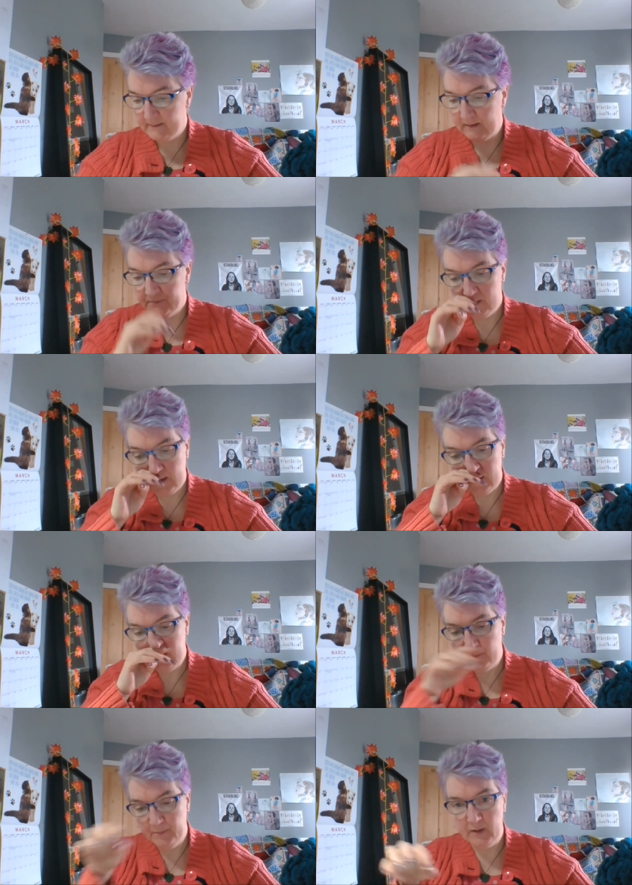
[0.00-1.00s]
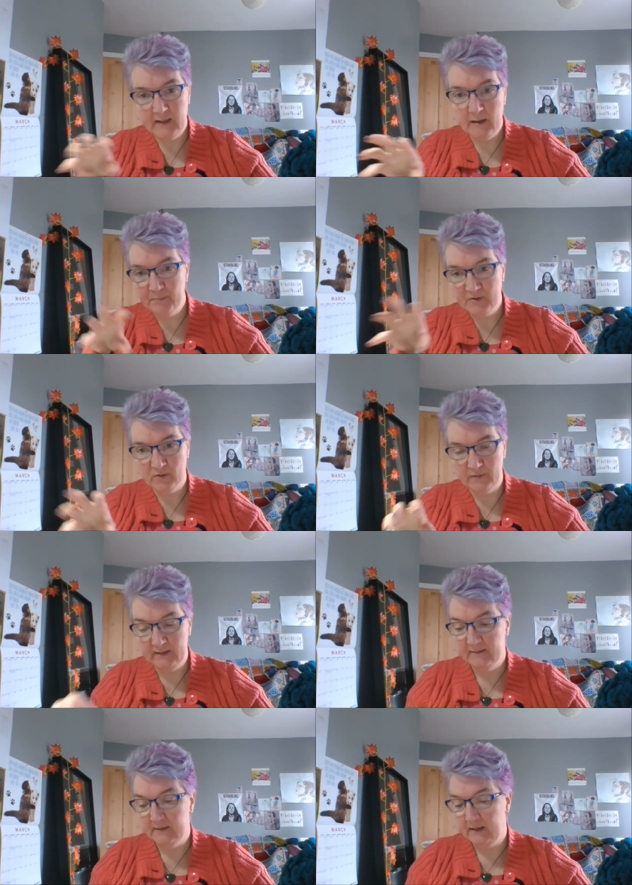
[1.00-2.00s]
so I'm starting to put numbers on
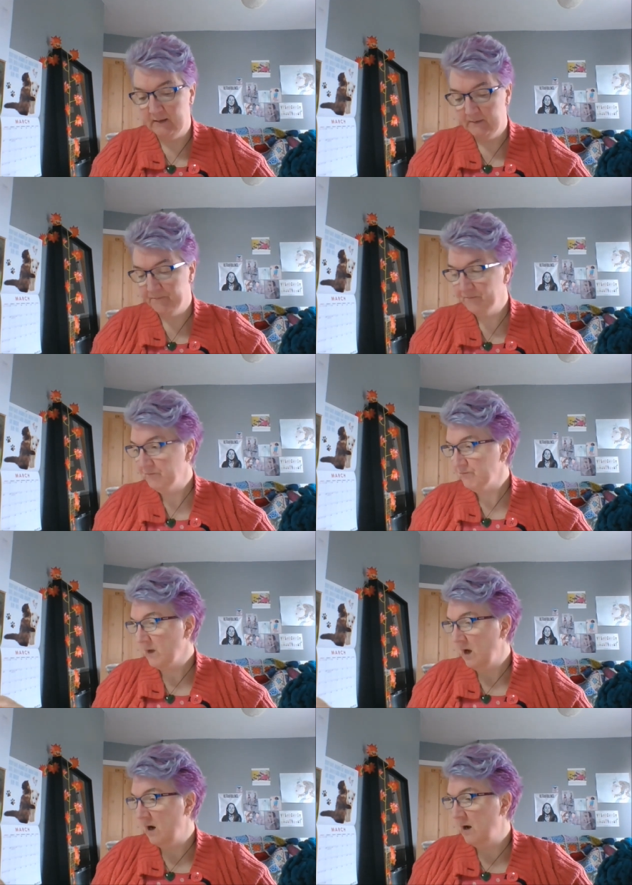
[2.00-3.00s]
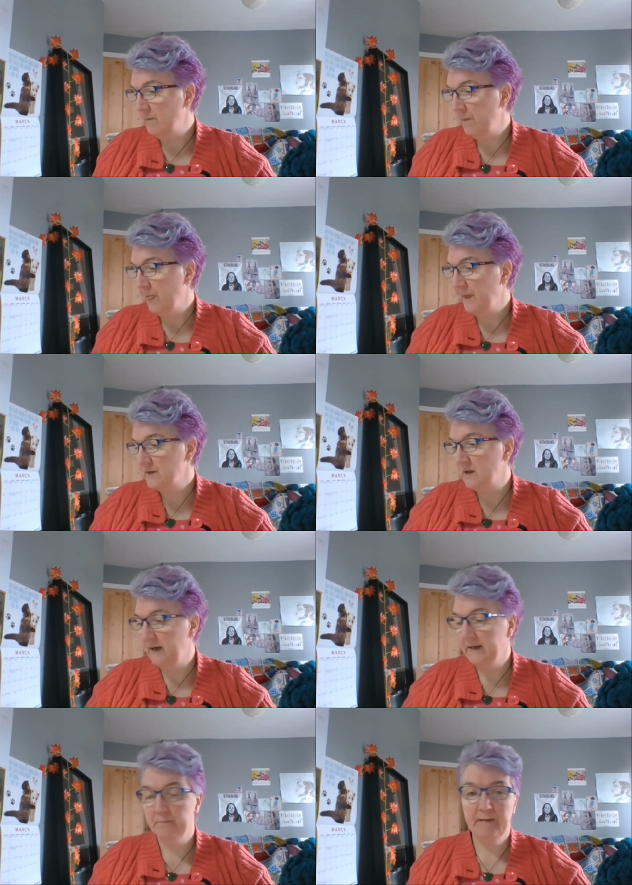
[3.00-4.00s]
these things um, so that
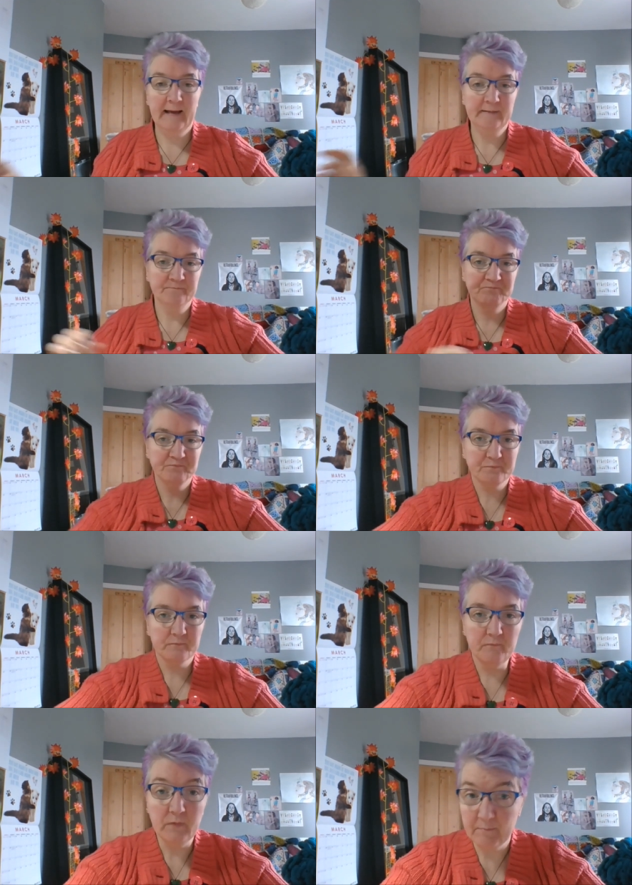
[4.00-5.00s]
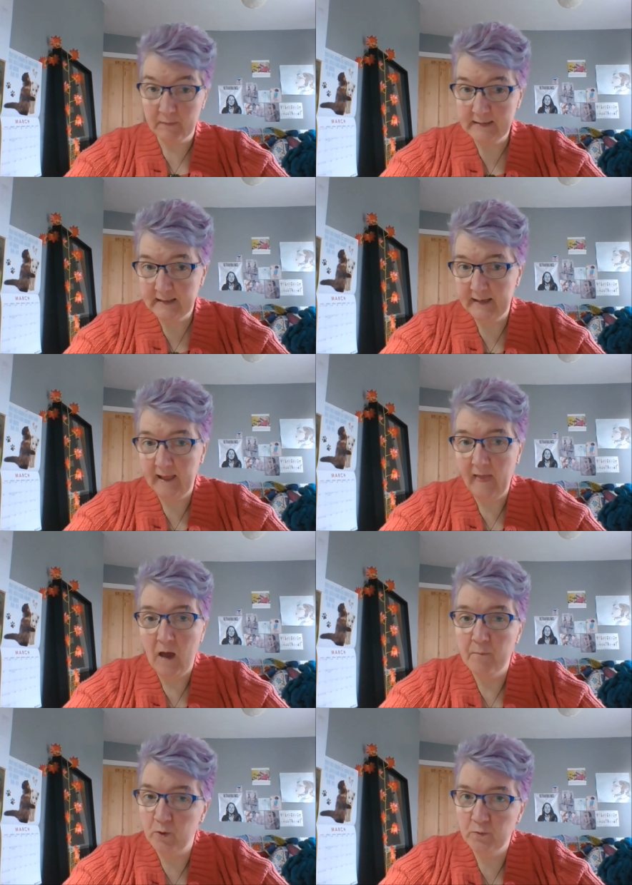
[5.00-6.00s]
I can plan my day,
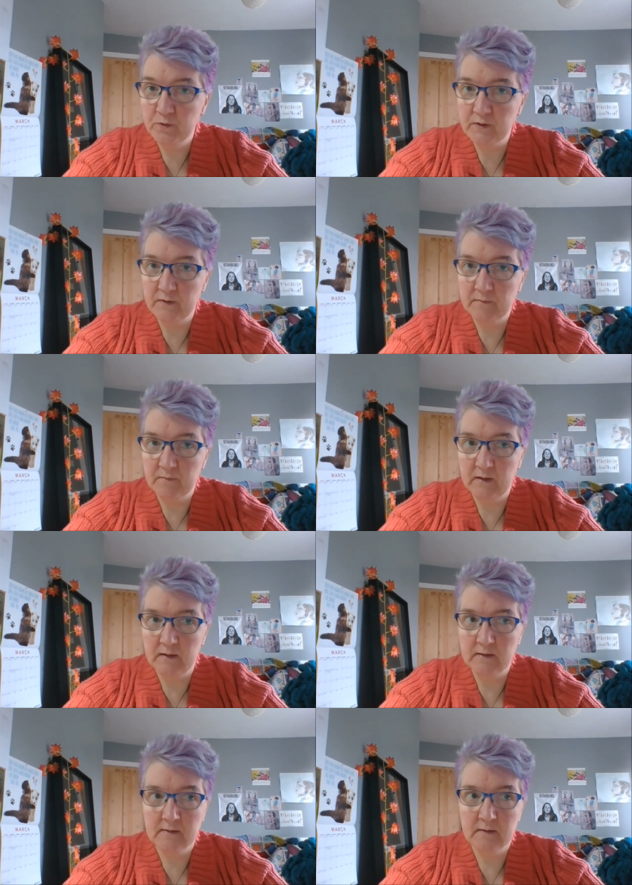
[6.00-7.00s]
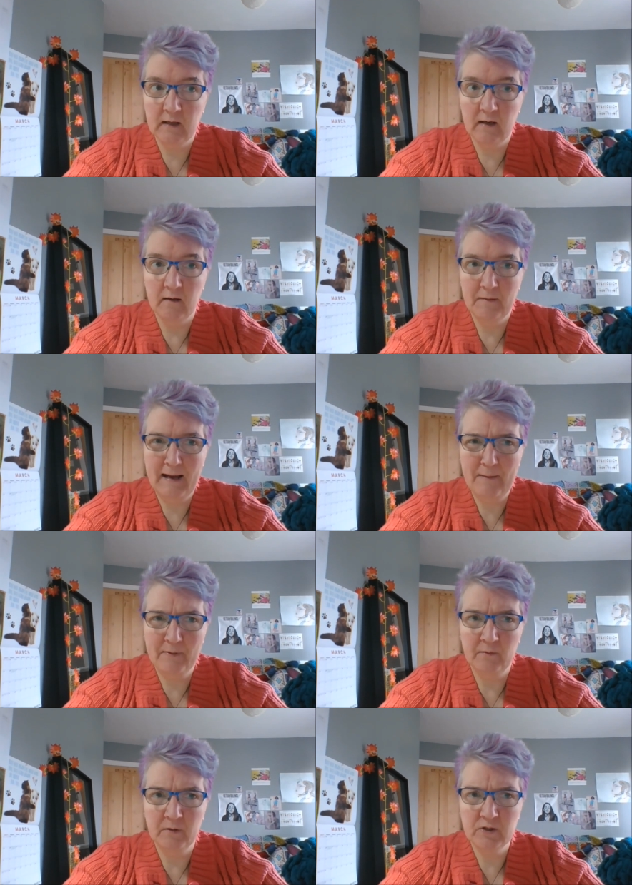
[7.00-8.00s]
but also something that's uh,
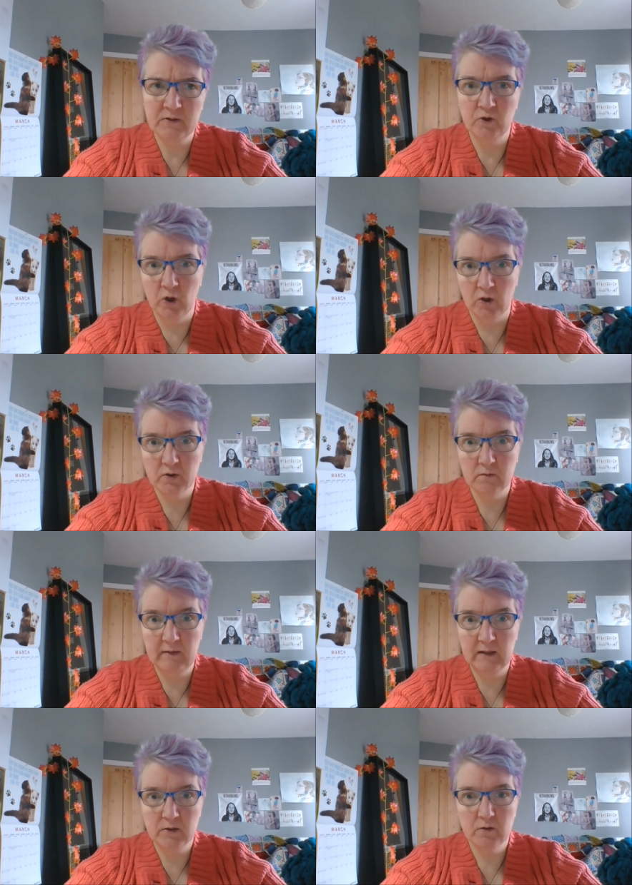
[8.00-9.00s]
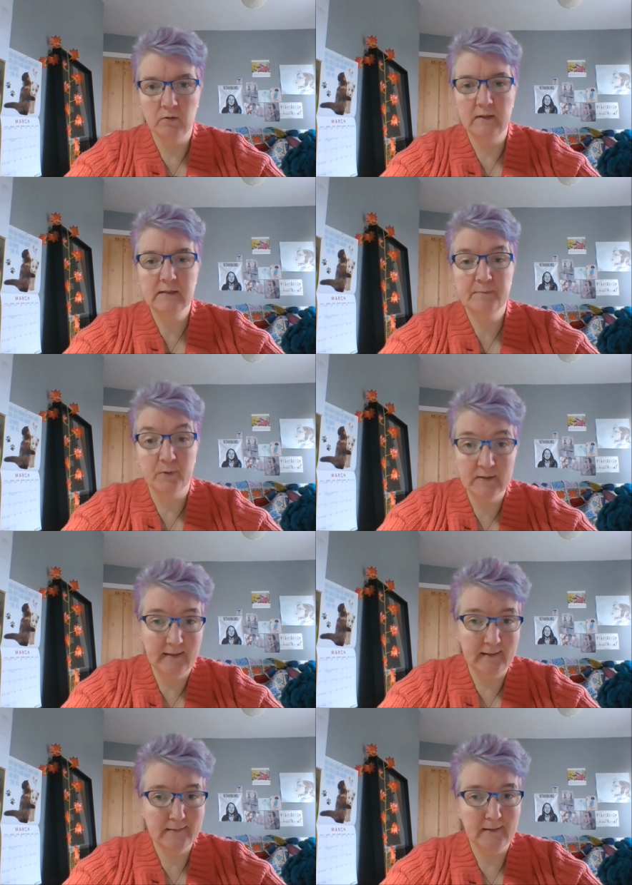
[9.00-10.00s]
happening which is not me at all is
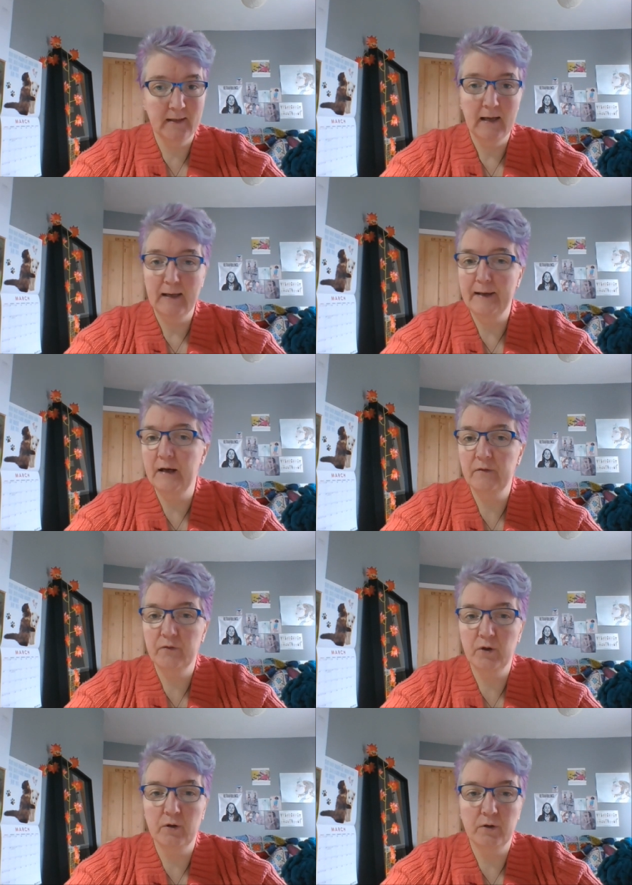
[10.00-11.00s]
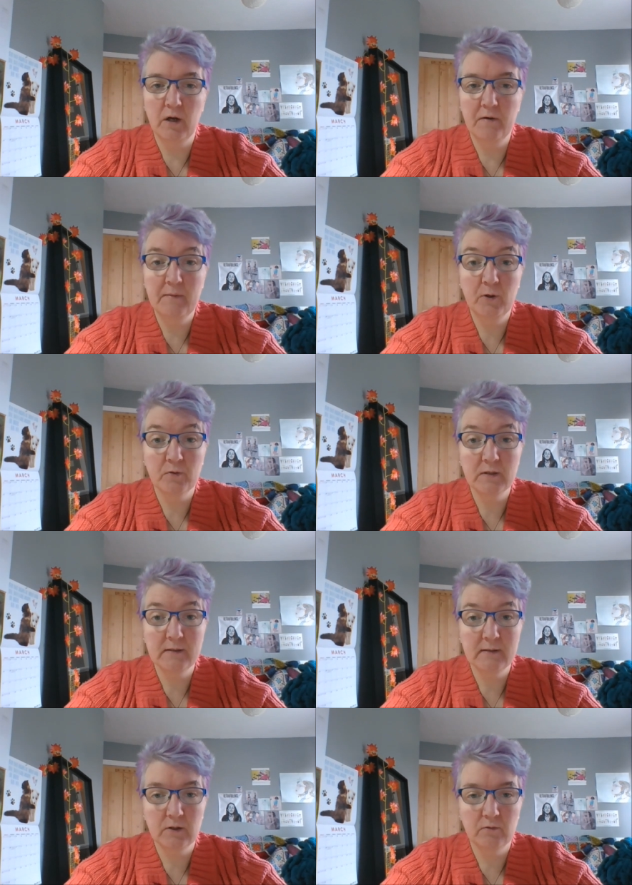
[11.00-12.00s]
spontaneity. Now, if you know anybody
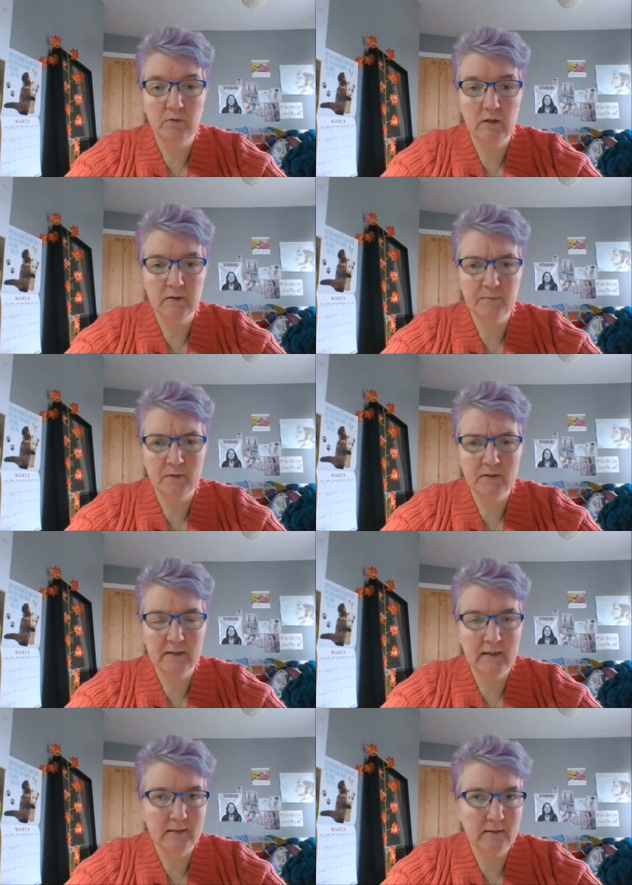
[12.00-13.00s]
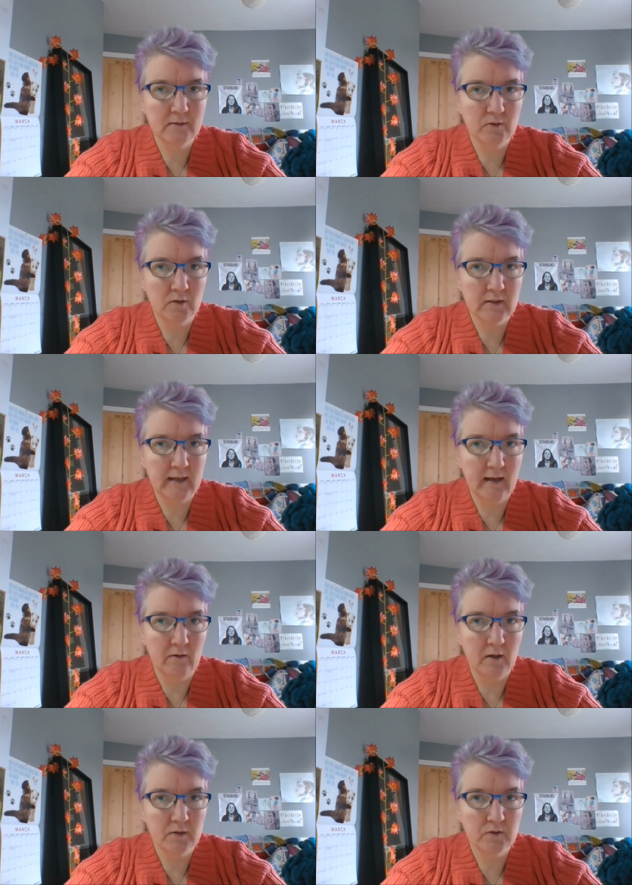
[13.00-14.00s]
autistic, you'll know that spontaneity is not
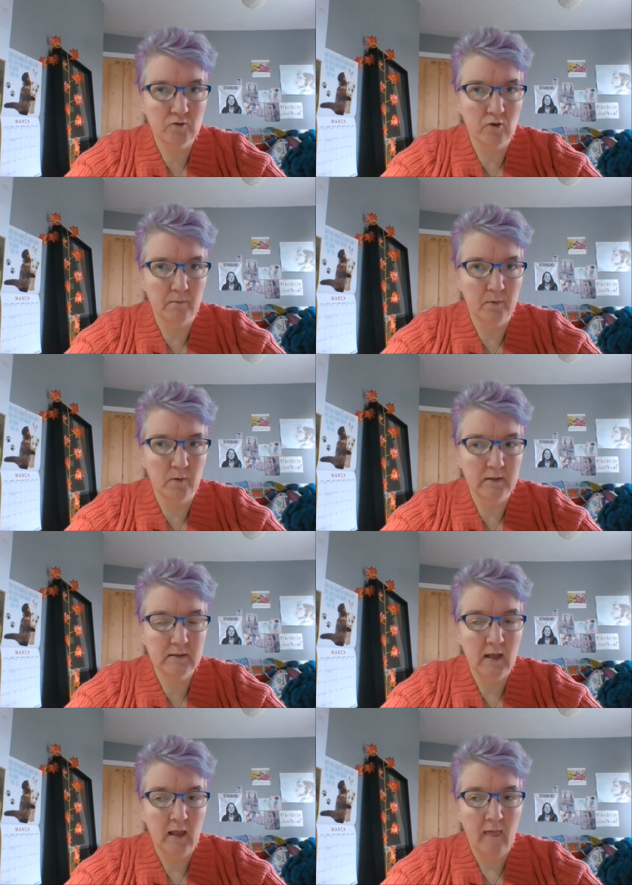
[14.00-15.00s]
our strong point.